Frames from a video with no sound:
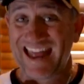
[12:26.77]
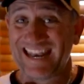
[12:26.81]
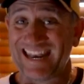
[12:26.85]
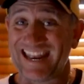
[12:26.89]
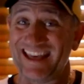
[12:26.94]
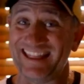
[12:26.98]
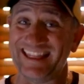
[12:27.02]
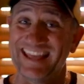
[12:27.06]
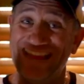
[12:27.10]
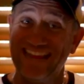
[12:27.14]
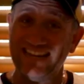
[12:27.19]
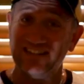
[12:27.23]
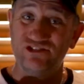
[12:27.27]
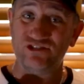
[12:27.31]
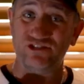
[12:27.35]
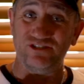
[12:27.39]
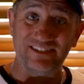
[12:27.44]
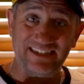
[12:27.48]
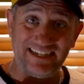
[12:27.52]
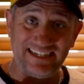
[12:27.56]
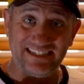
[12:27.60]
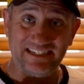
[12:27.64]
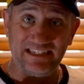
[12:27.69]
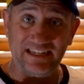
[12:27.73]
Now, the
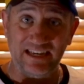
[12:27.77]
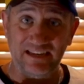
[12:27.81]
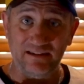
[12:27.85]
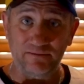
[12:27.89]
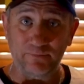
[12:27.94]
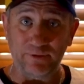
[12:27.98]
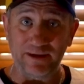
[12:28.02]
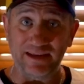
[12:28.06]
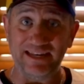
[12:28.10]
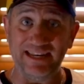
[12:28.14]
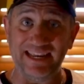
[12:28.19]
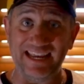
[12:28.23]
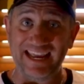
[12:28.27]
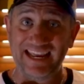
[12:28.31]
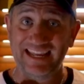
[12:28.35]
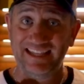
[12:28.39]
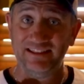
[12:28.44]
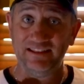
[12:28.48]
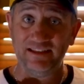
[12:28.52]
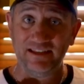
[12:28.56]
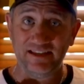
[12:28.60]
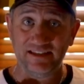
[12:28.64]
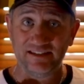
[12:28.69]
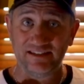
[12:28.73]
interesting tidbit
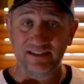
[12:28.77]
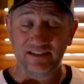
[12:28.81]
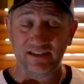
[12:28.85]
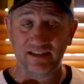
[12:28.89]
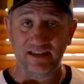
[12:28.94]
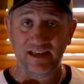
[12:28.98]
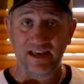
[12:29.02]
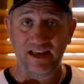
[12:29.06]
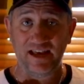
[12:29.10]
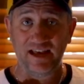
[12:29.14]
in this